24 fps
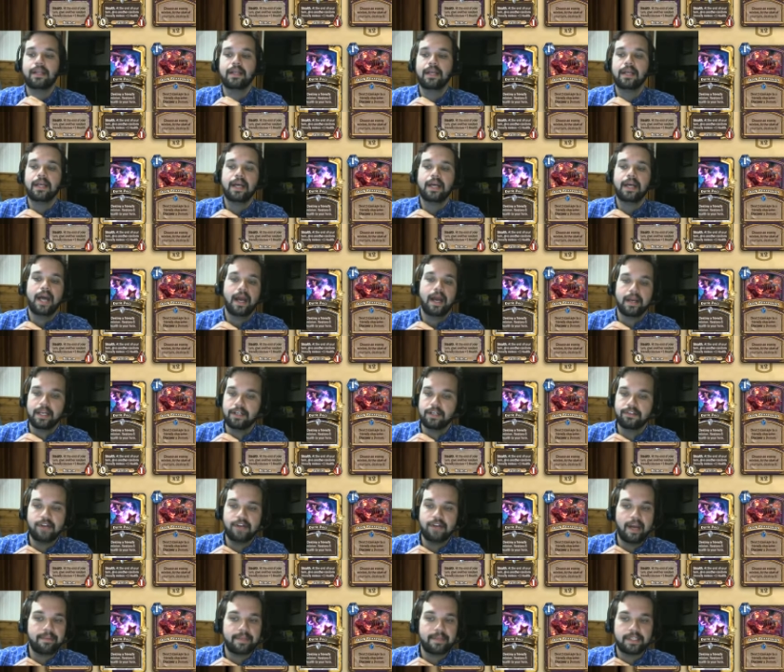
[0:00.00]
I'm going to
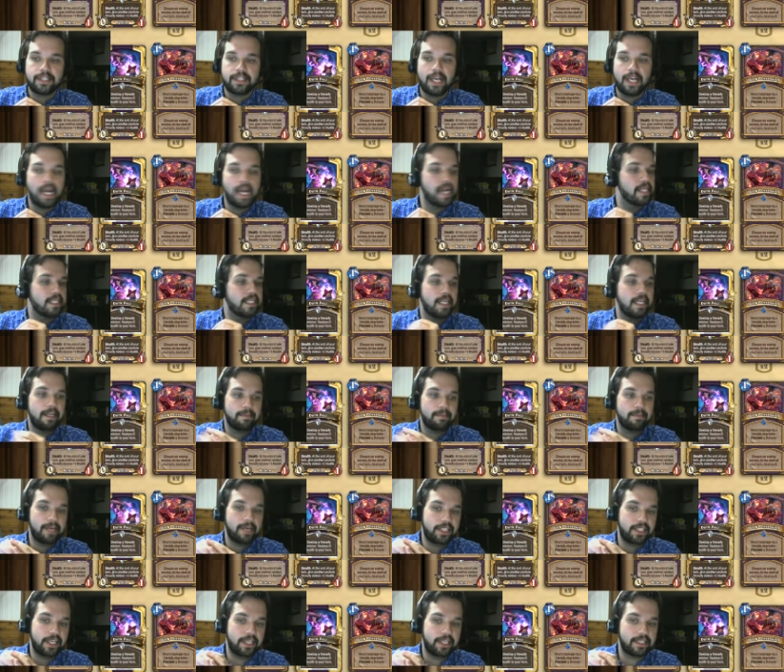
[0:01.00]
drop this guy and take my
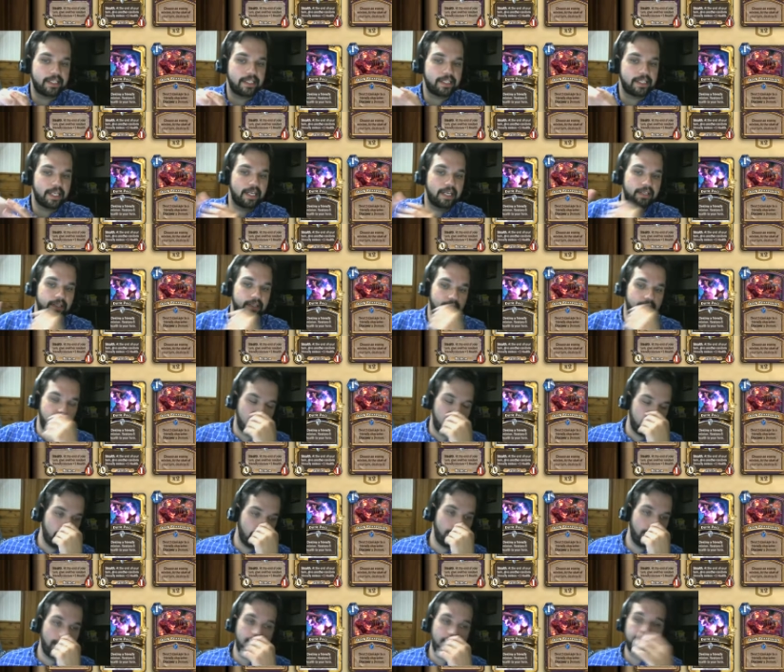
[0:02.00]
chances at a taunt.
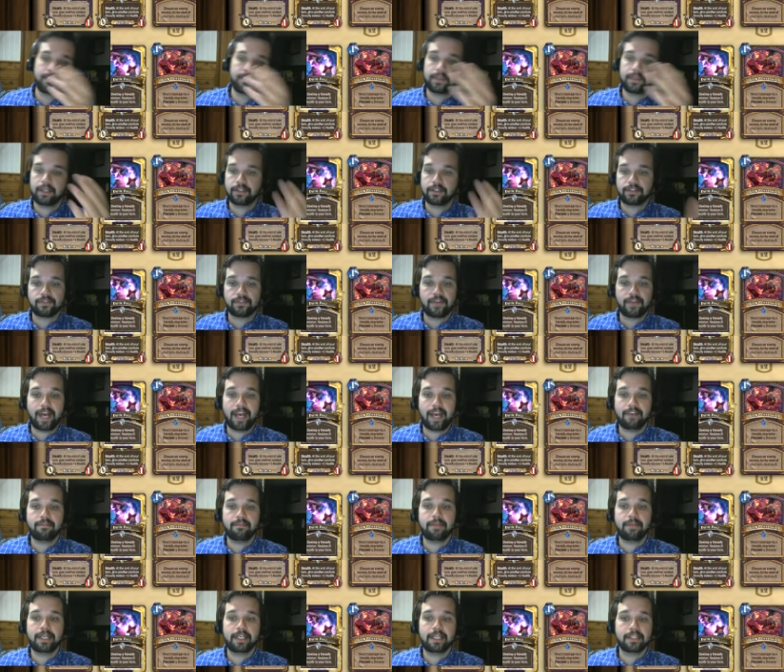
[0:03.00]
Well, there's 5
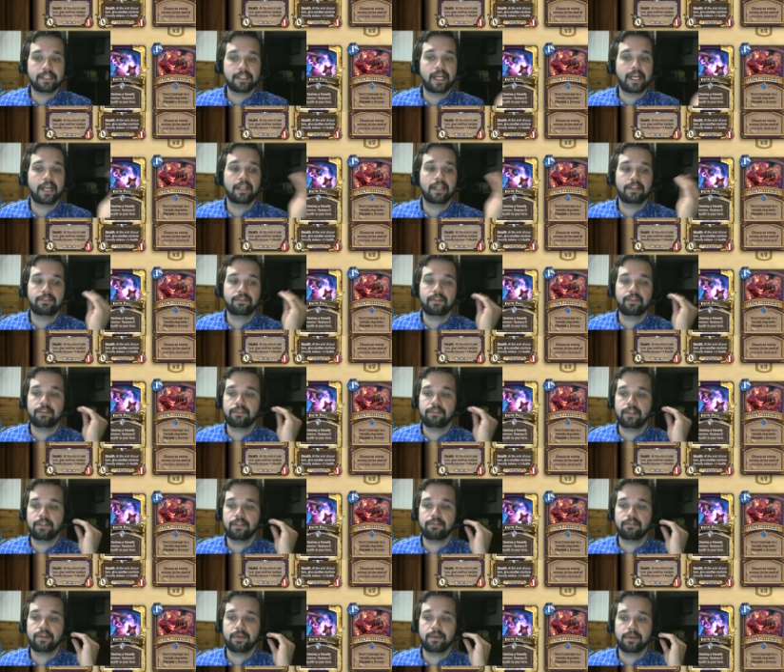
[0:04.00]
minions out of the
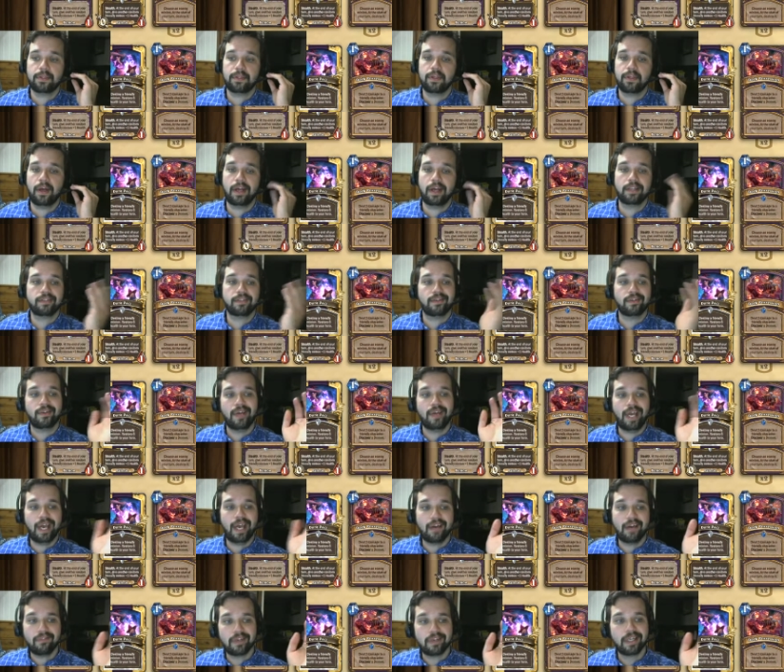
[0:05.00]
53 with taunt. So you
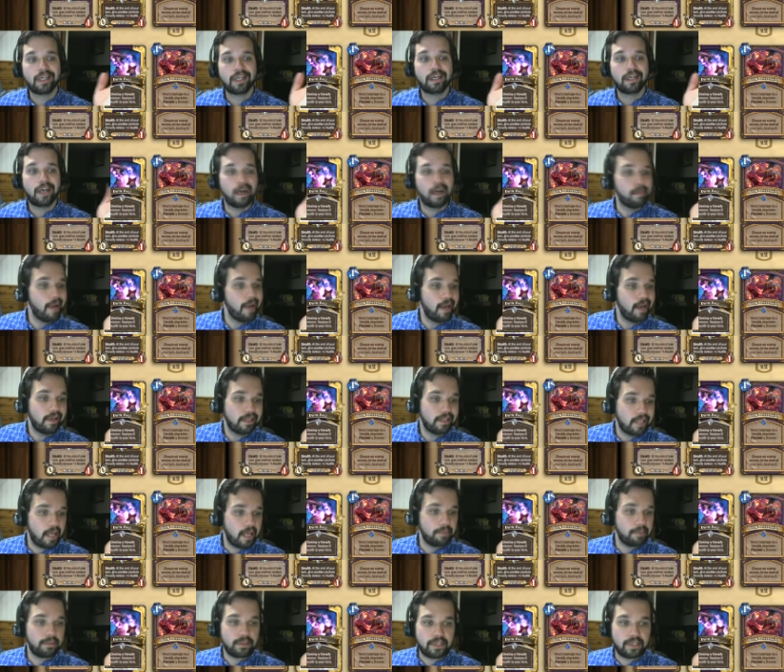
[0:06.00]
have about a
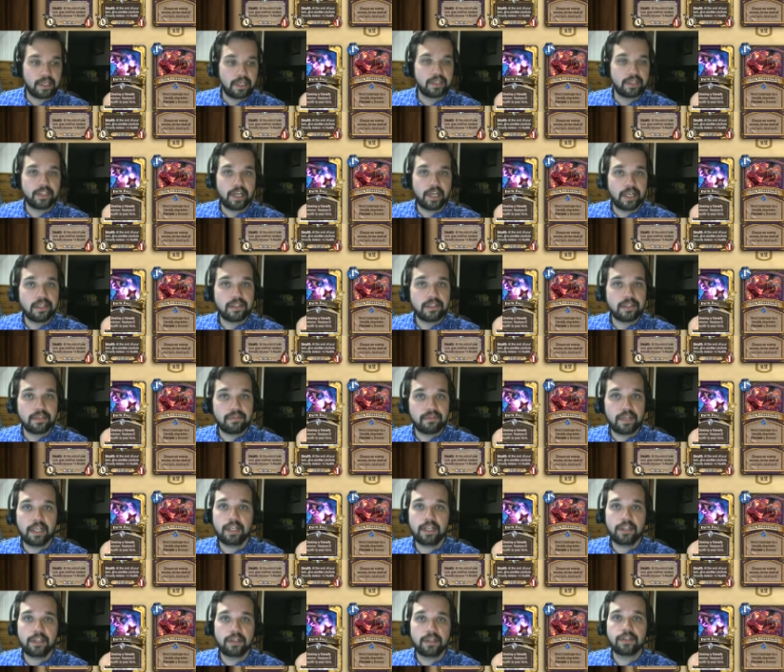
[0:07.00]
10% chance of
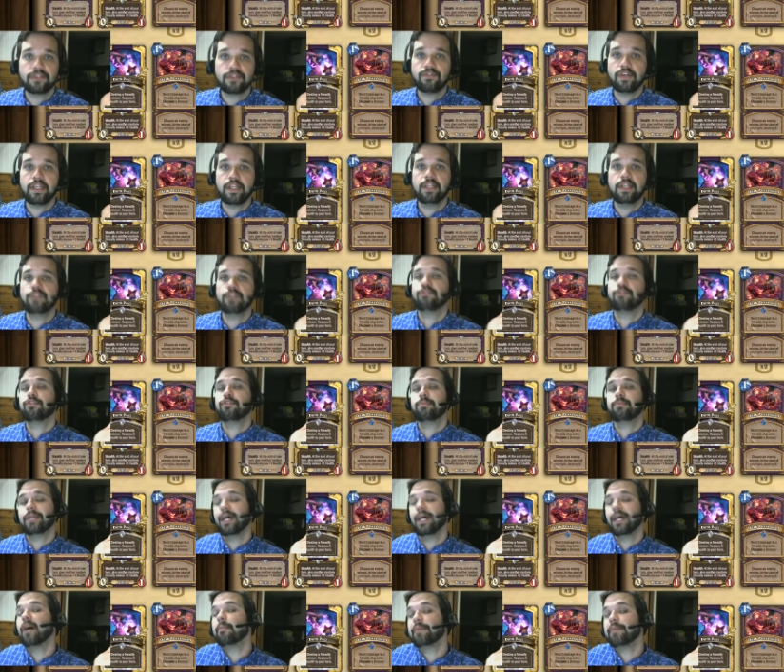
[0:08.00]
getting your Shrieking Shroom to
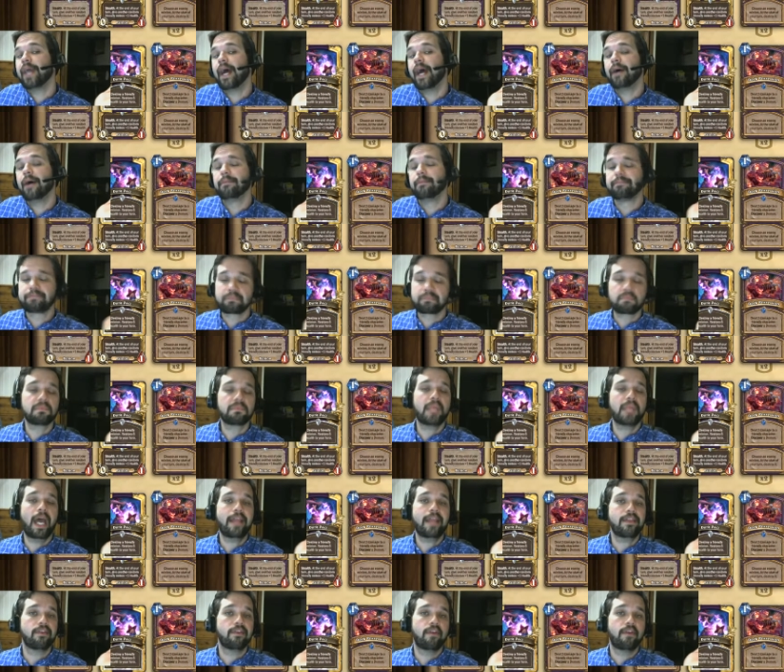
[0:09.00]
help you out.
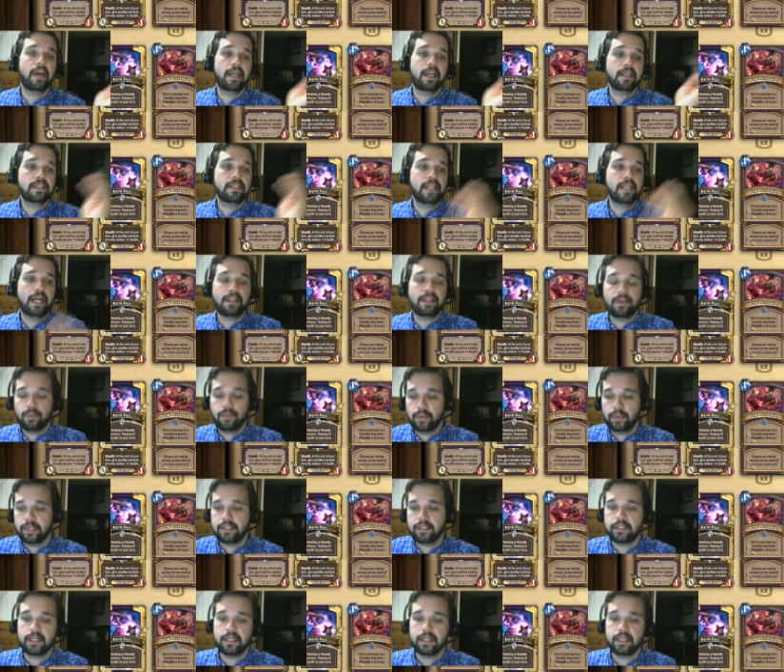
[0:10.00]
Not the greatest, not the worst.